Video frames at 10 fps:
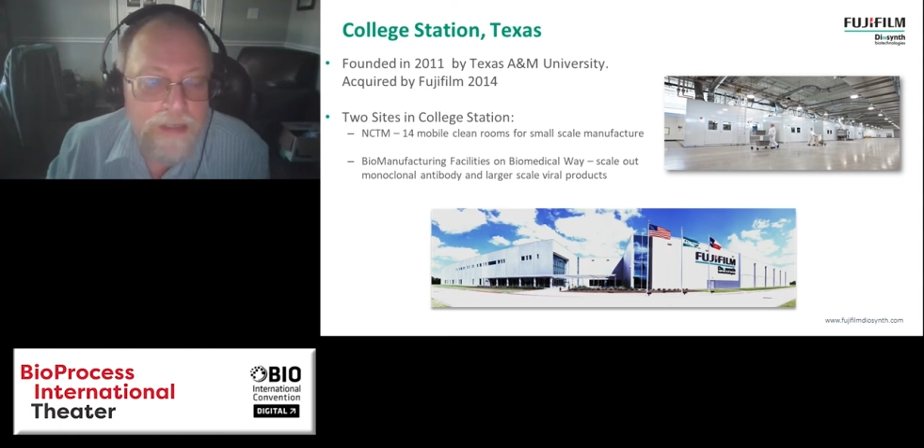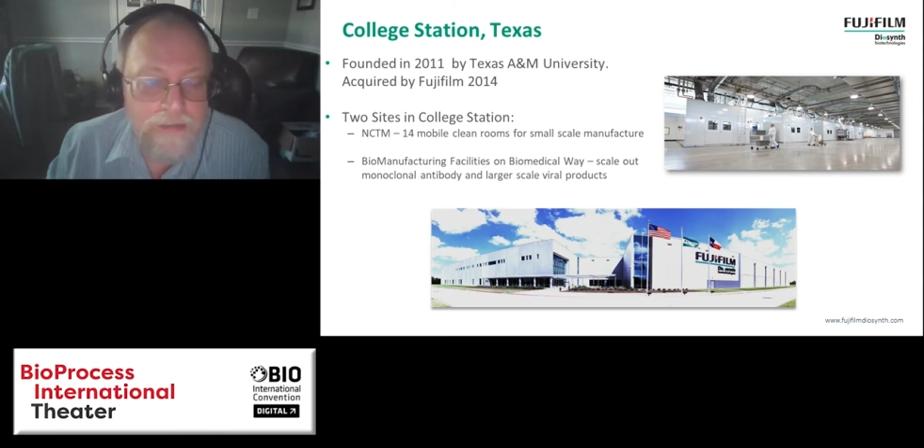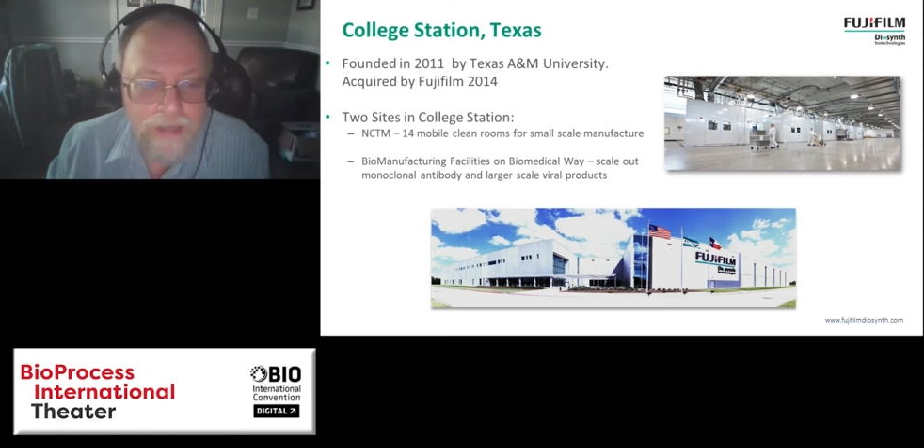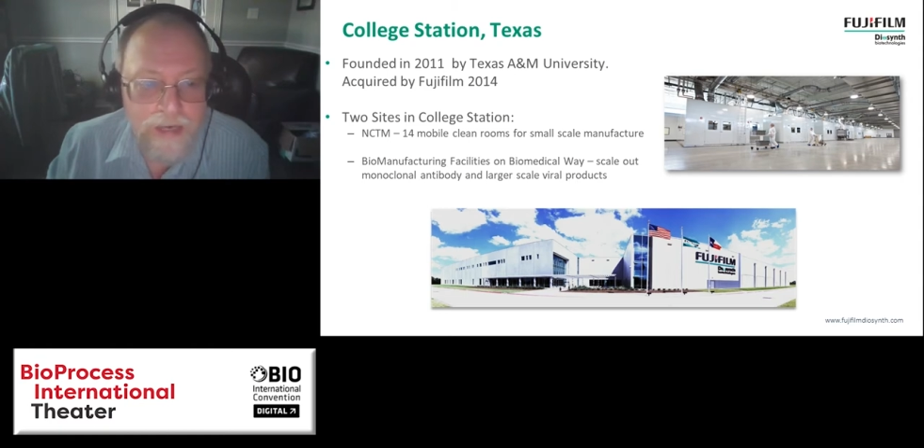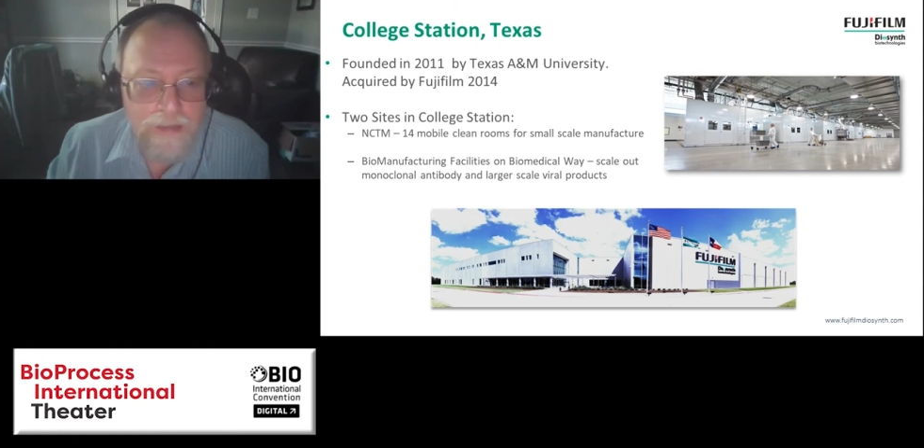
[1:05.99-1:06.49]

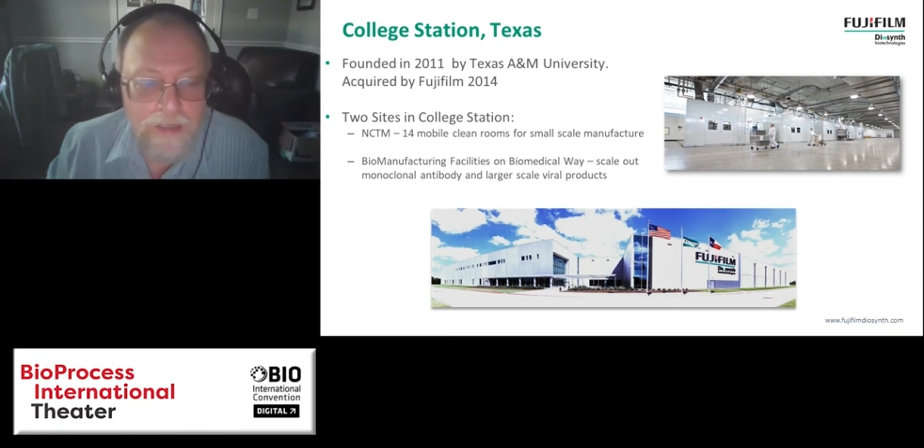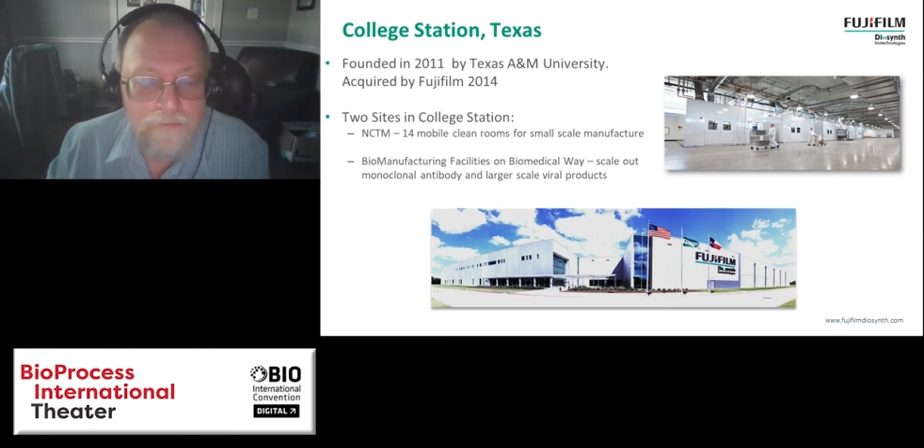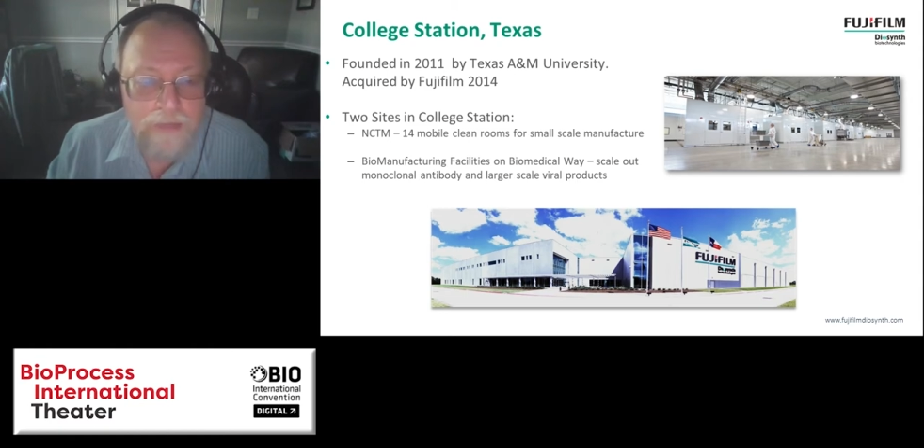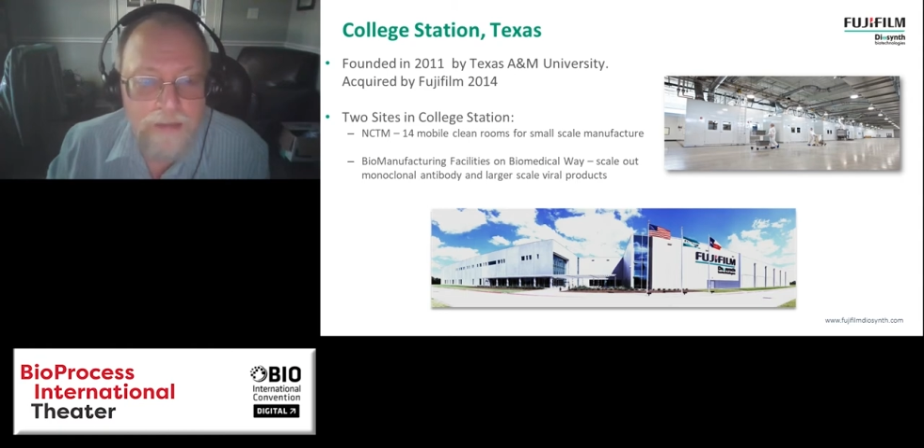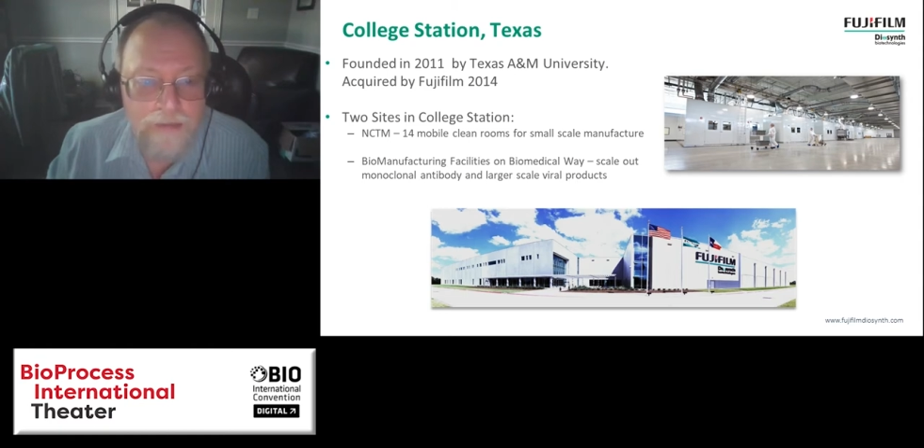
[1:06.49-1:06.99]
as
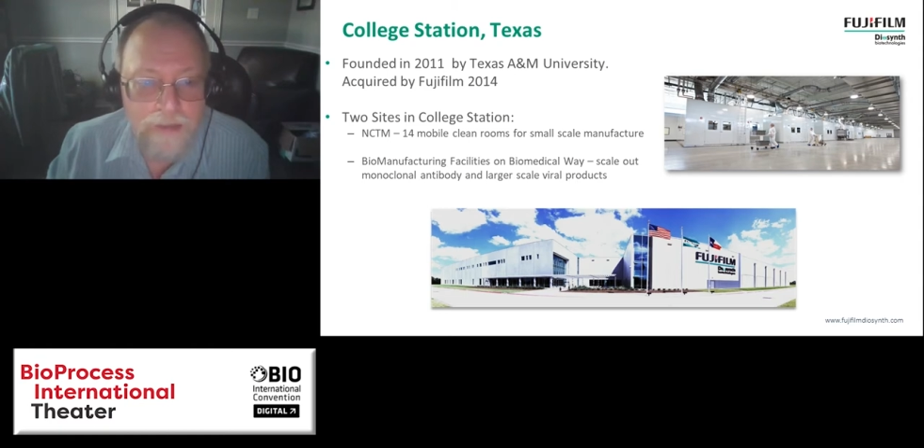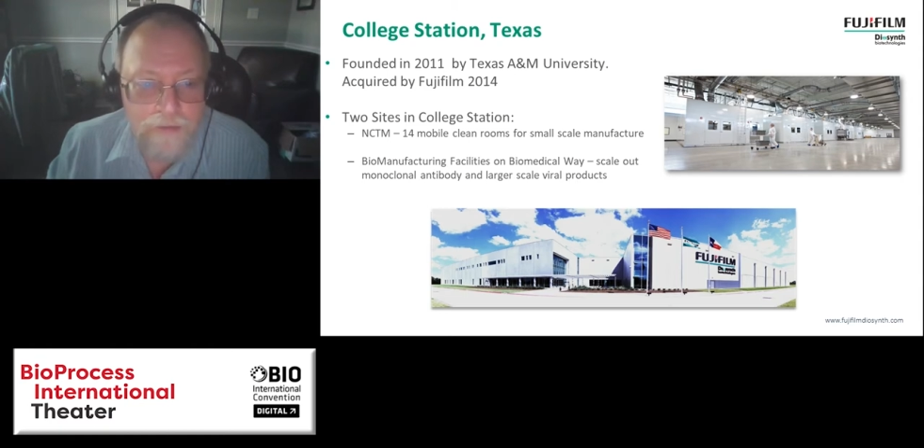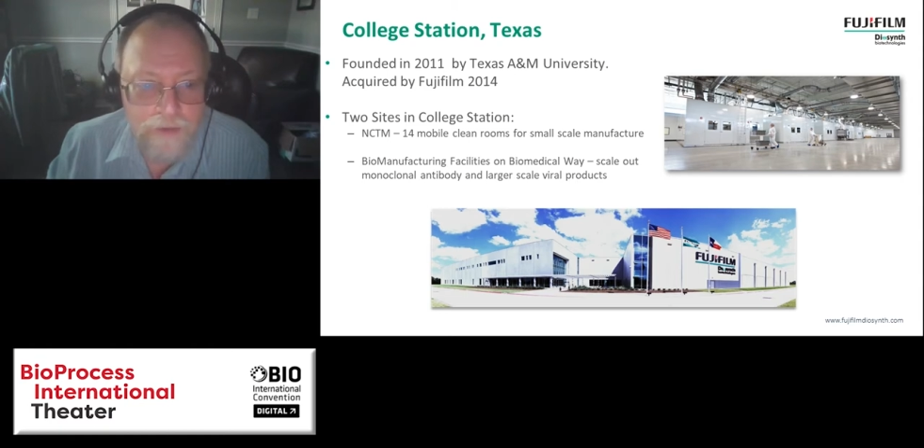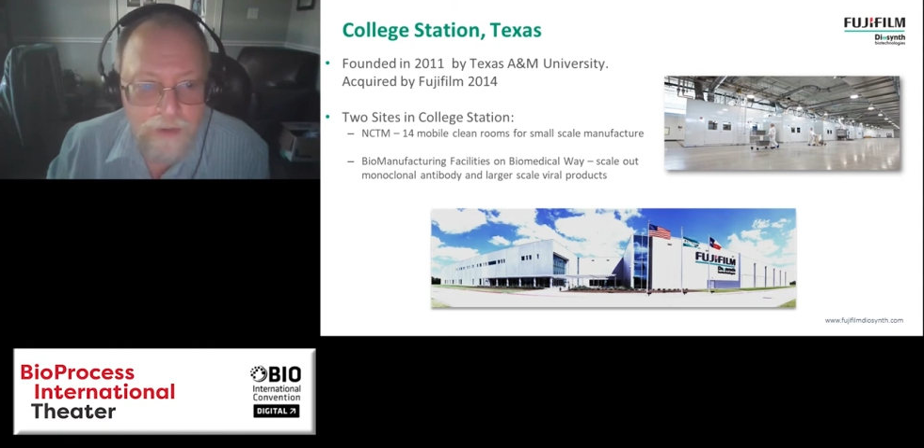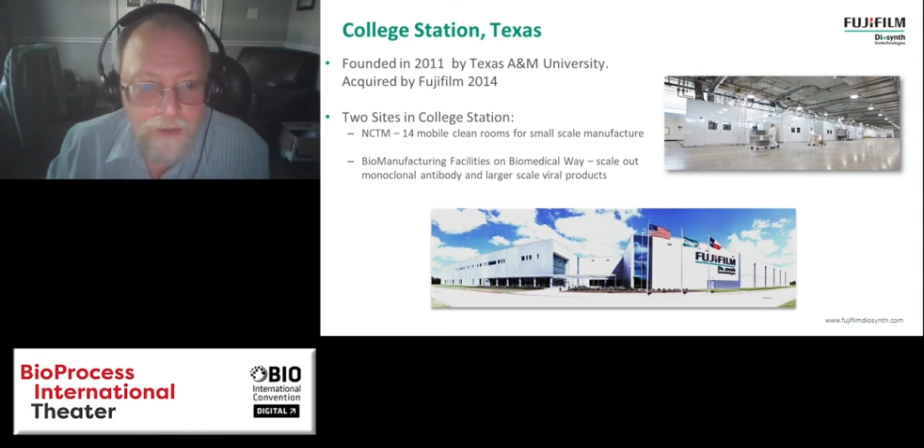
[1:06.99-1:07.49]
K-Line
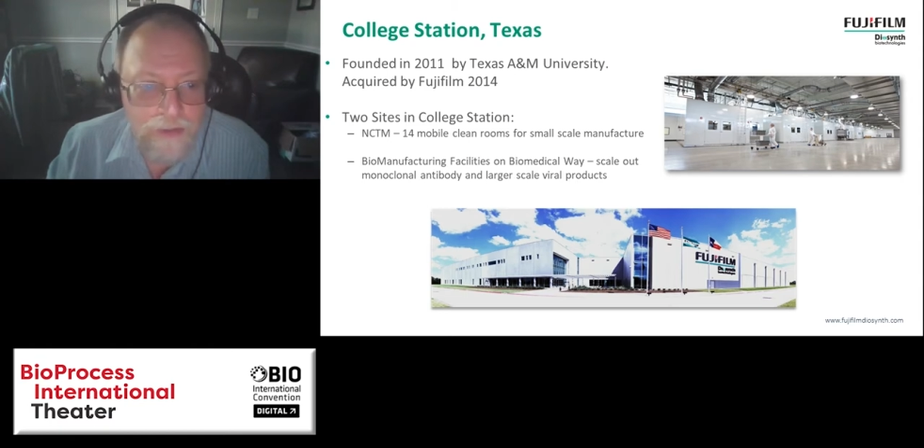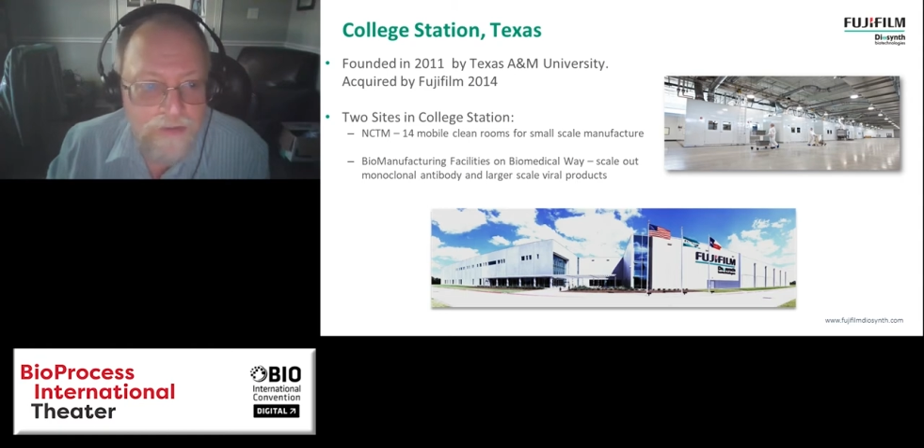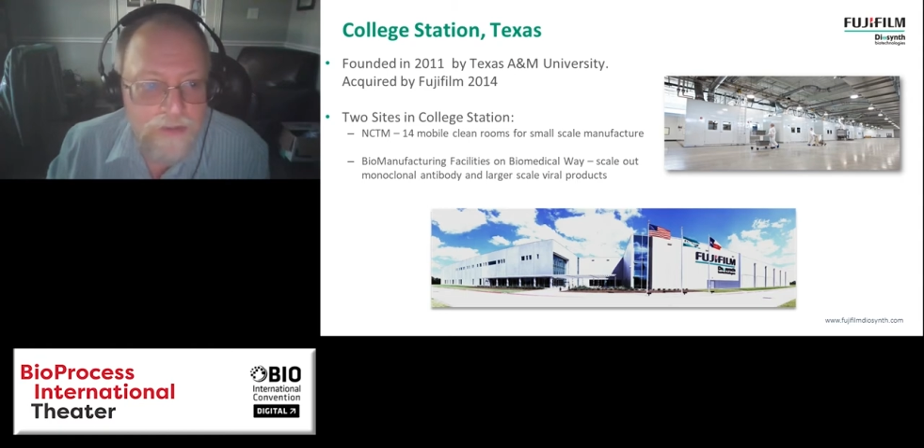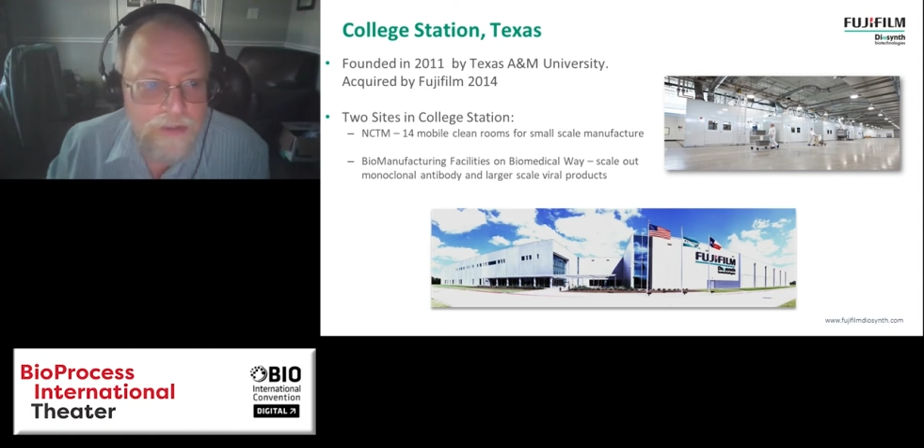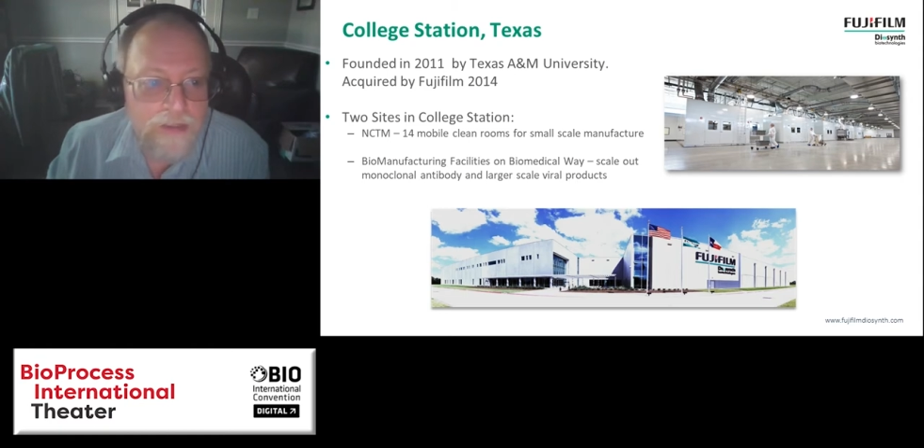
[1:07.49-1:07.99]

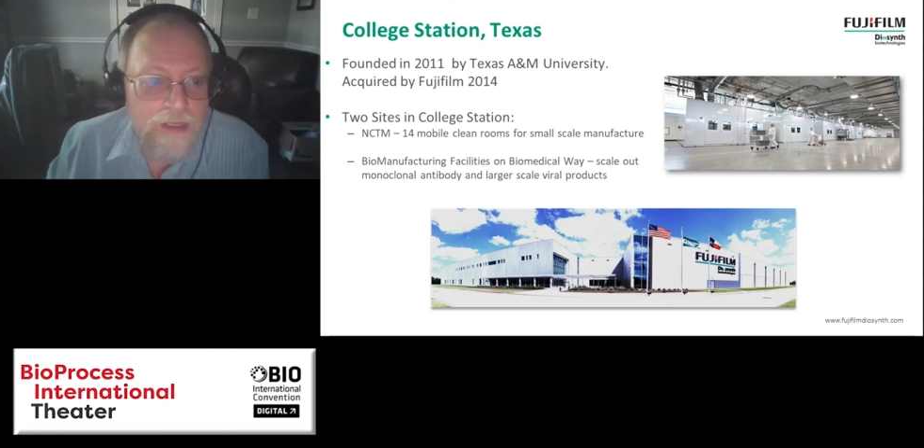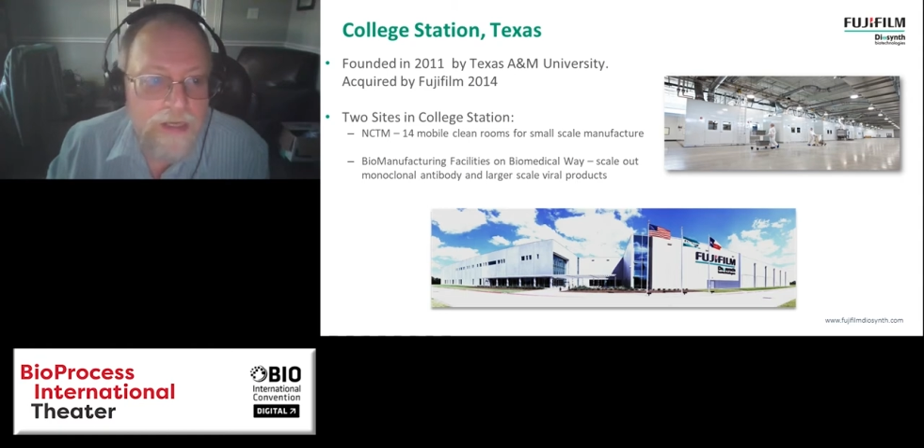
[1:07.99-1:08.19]
Biotherapeutics,